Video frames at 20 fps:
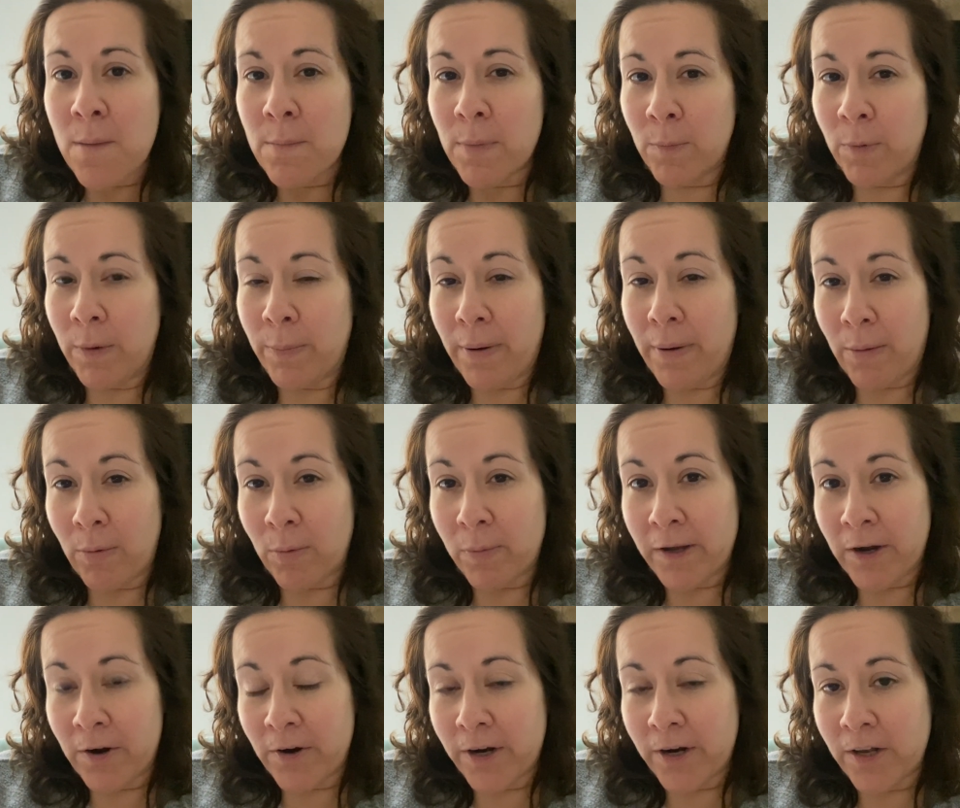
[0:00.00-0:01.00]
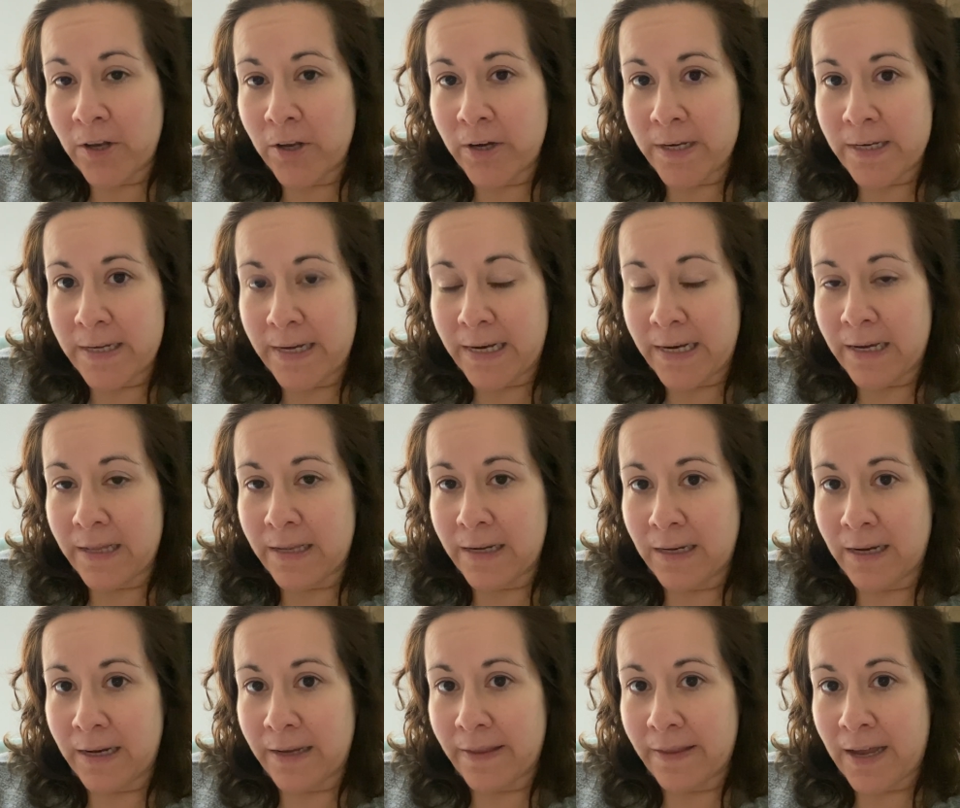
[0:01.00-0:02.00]
but we probably aren't going to look into anything
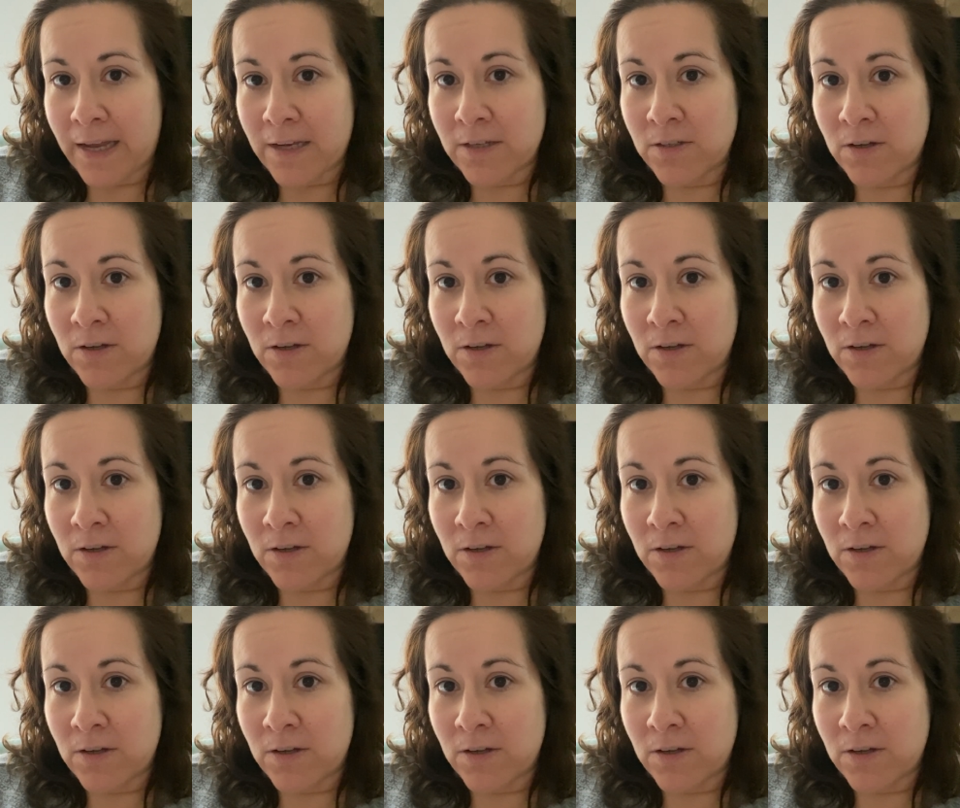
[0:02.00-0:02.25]
like that.